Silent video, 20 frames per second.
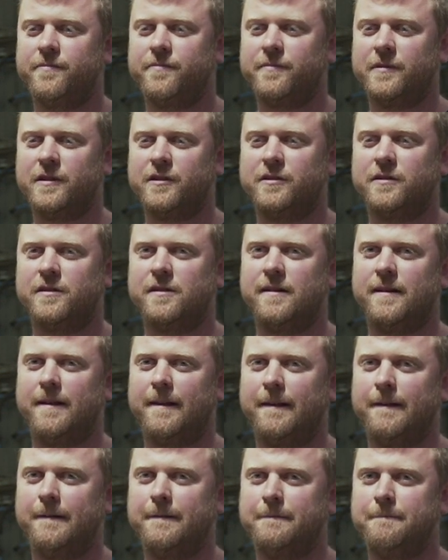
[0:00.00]
Through the rear
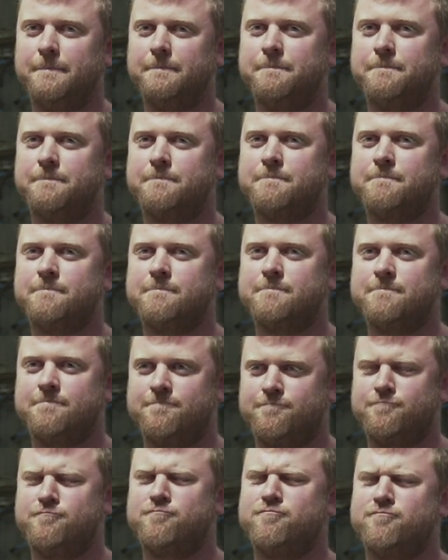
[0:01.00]
wheels,
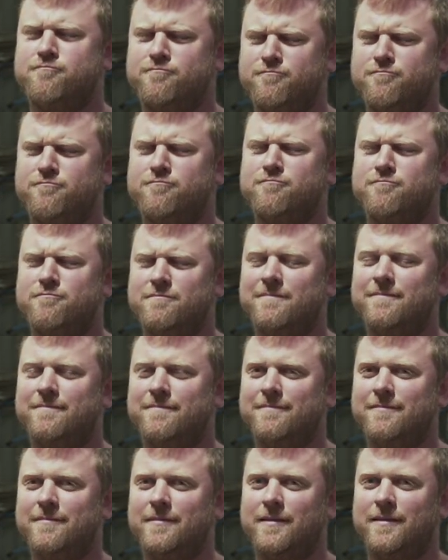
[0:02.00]
and then through the
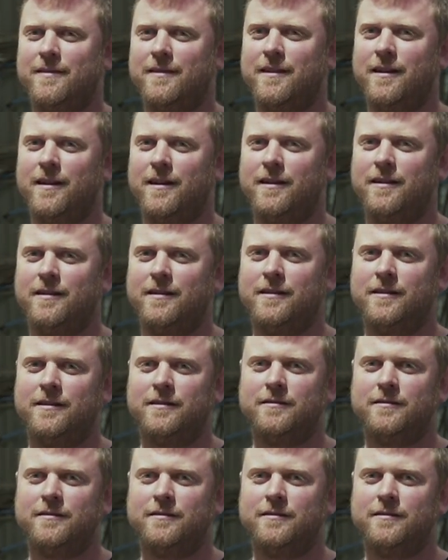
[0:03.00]
covers all the smoke.